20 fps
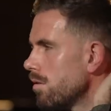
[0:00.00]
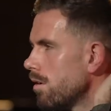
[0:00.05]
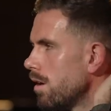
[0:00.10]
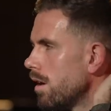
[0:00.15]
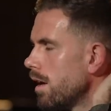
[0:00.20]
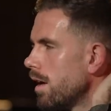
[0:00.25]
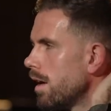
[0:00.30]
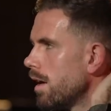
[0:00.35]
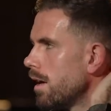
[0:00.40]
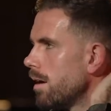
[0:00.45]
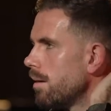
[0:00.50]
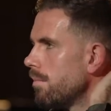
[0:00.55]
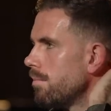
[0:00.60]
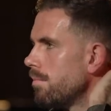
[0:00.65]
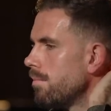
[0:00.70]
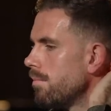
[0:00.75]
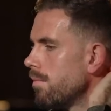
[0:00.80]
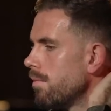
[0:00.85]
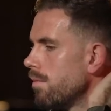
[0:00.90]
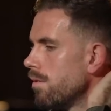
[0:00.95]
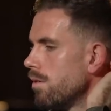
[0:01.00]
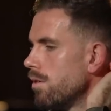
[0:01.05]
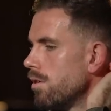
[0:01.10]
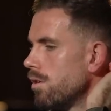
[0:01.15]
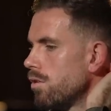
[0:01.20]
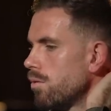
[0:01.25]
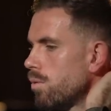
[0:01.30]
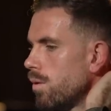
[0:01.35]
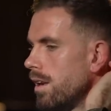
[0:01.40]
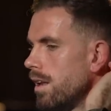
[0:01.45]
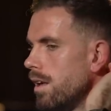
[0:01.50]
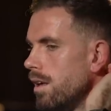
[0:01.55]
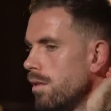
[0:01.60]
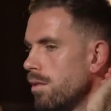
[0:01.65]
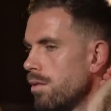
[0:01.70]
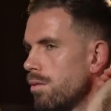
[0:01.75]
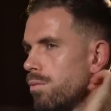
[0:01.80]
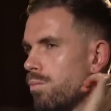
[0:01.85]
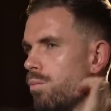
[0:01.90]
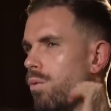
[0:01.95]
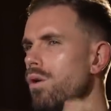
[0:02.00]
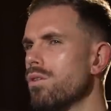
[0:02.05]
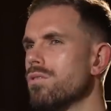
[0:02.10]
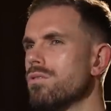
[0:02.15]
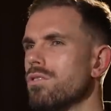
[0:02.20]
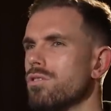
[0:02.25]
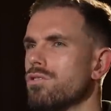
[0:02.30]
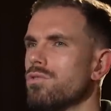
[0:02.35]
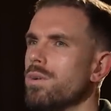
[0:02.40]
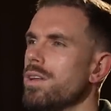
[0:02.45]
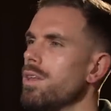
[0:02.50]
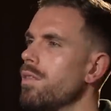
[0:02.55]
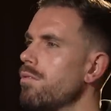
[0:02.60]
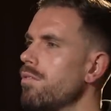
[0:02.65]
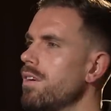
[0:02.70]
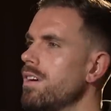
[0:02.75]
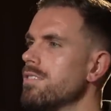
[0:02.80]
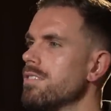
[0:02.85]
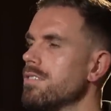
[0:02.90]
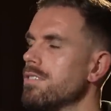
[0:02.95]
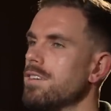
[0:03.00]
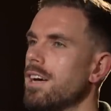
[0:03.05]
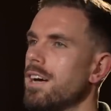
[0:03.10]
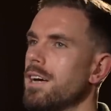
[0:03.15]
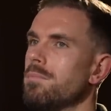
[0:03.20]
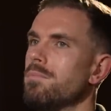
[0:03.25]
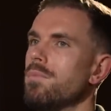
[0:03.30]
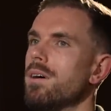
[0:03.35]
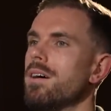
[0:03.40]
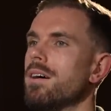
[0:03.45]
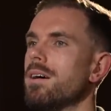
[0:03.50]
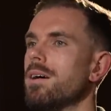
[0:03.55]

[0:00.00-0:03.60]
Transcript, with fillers: um, under 21s or 23s at the time